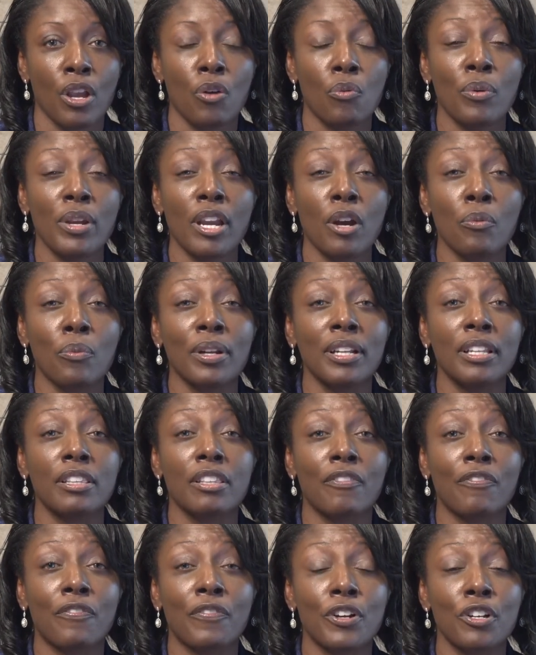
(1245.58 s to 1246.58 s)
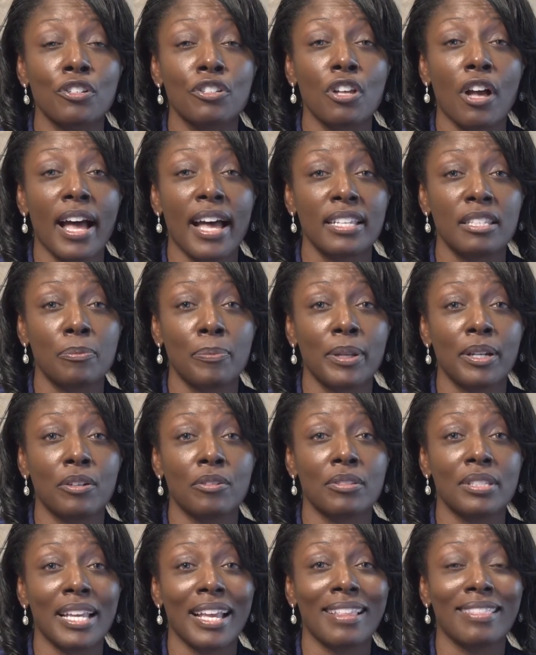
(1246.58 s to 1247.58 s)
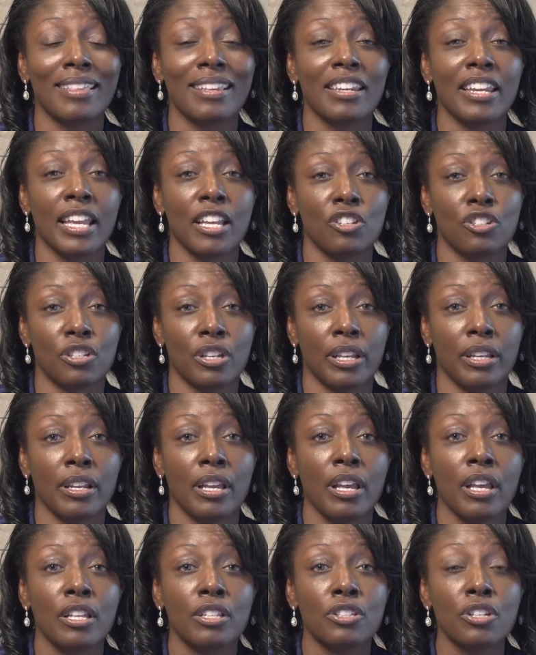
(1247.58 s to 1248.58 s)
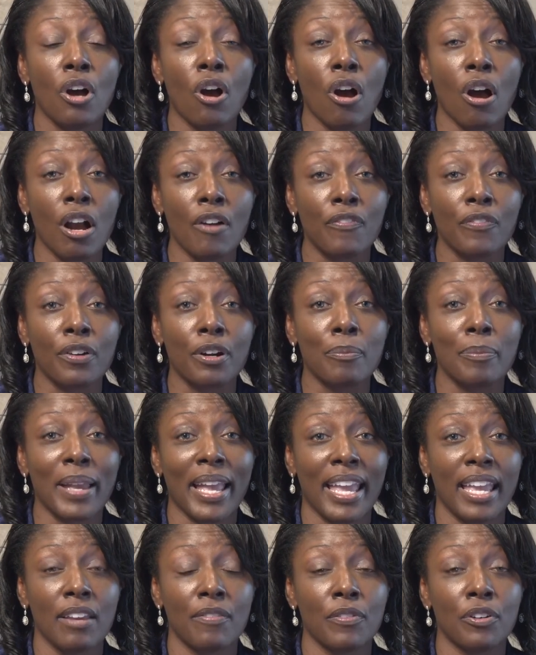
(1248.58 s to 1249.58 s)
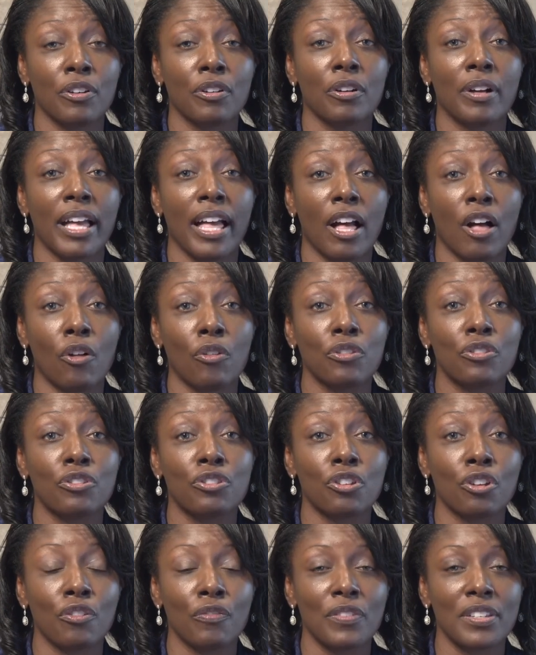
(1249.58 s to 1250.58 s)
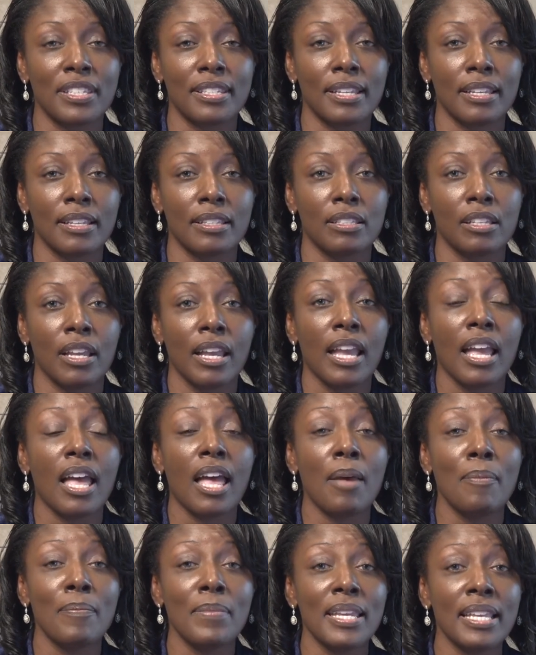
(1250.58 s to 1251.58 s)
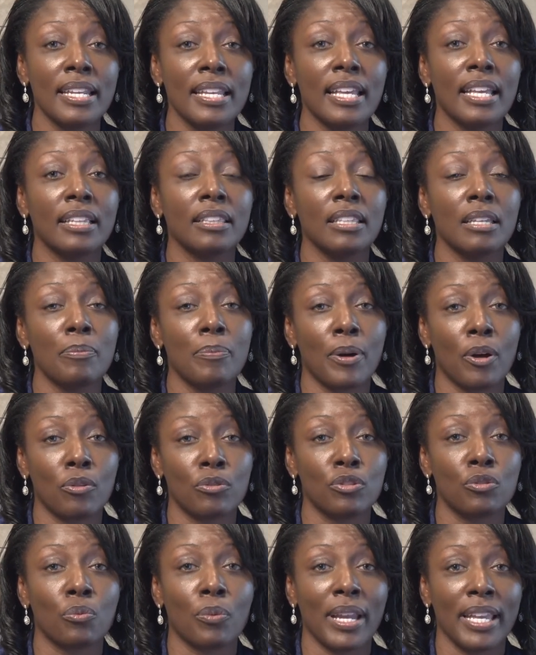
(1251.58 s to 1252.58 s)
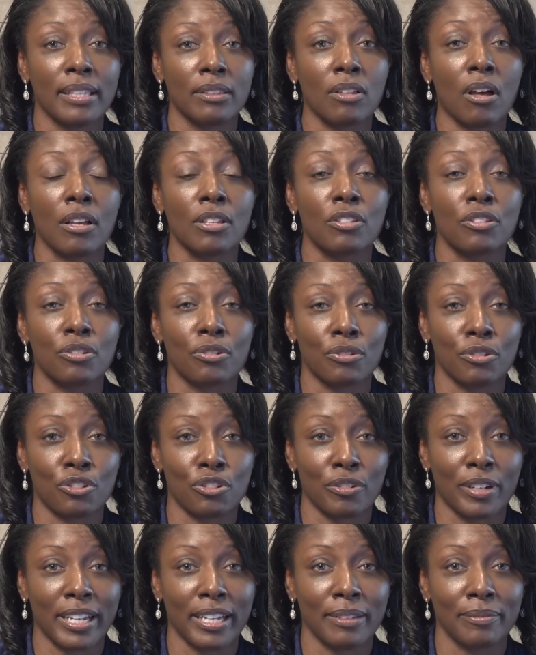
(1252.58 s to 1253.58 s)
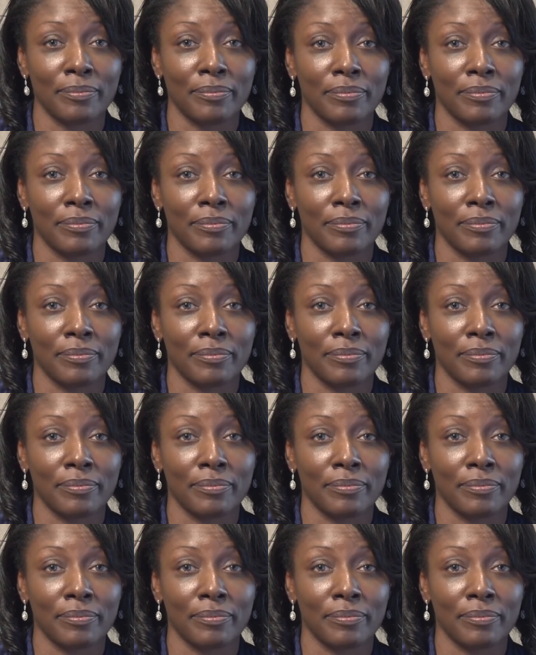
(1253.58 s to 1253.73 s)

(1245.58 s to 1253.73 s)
We are one of the first hospitals in the nation to offer behavioral health services immediately post-weight loss surgery.